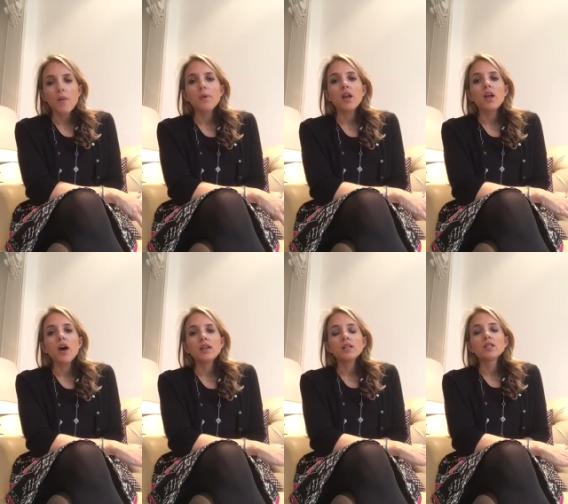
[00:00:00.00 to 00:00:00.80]
But
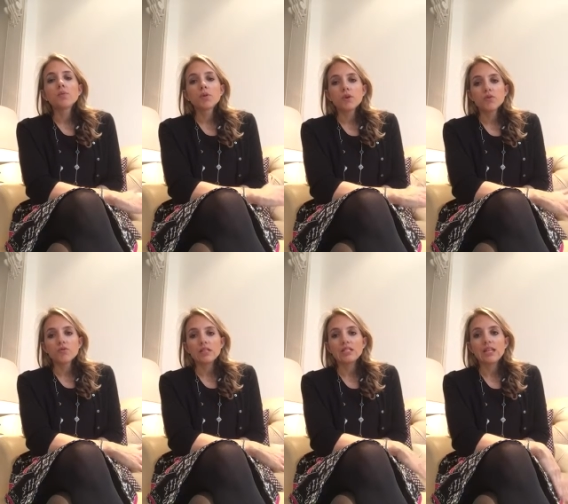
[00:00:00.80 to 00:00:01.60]
learning to
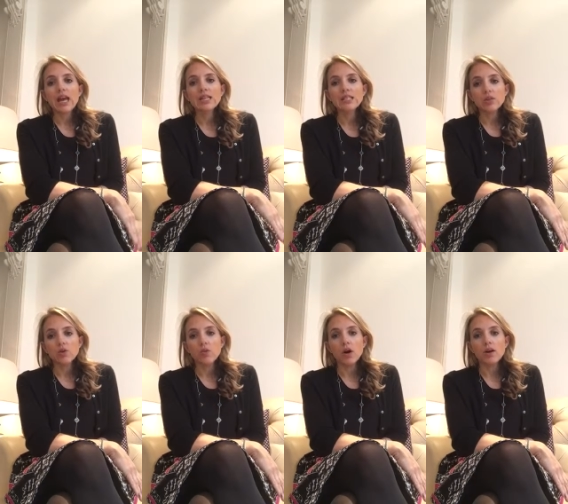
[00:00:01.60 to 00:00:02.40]
proofread and edit
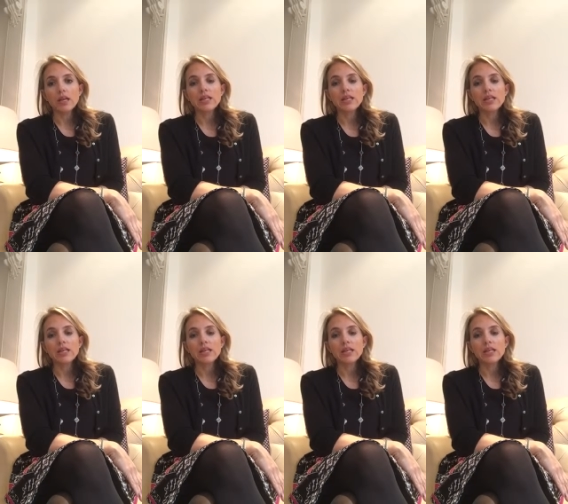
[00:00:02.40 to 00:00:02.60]
your work